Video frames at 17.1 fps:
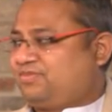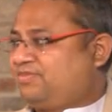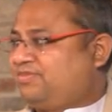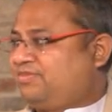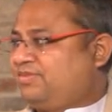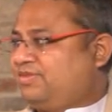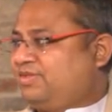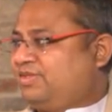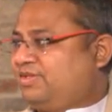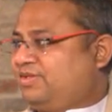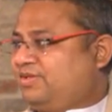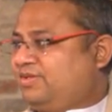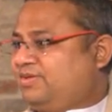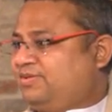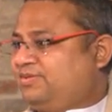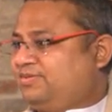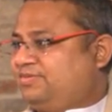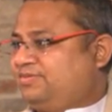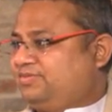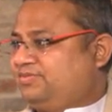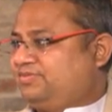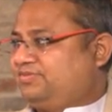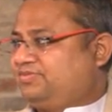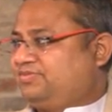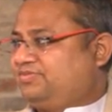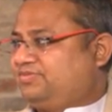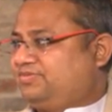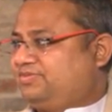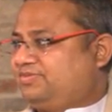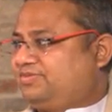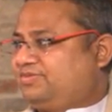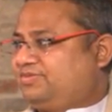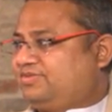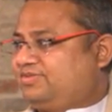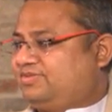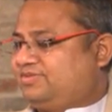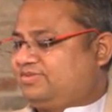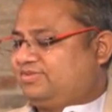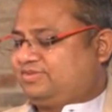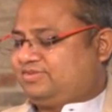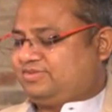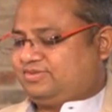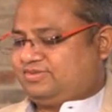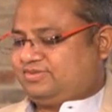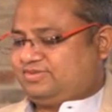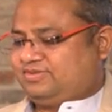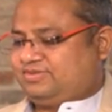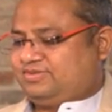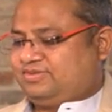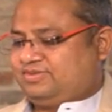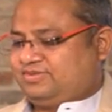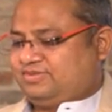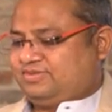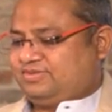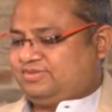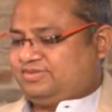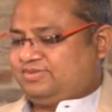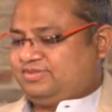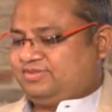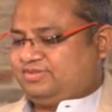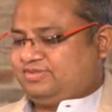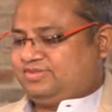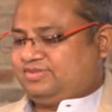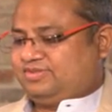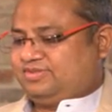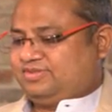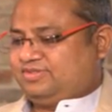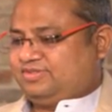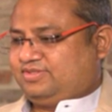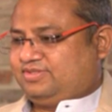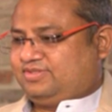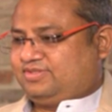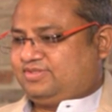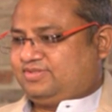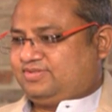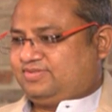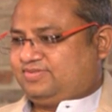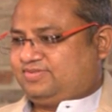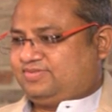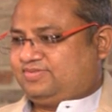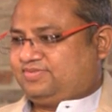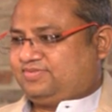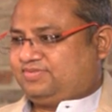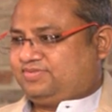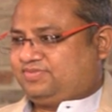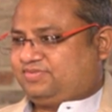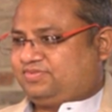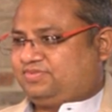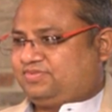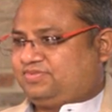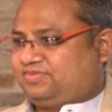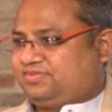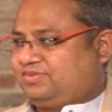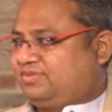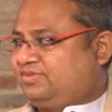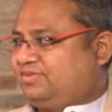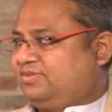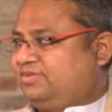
(silent)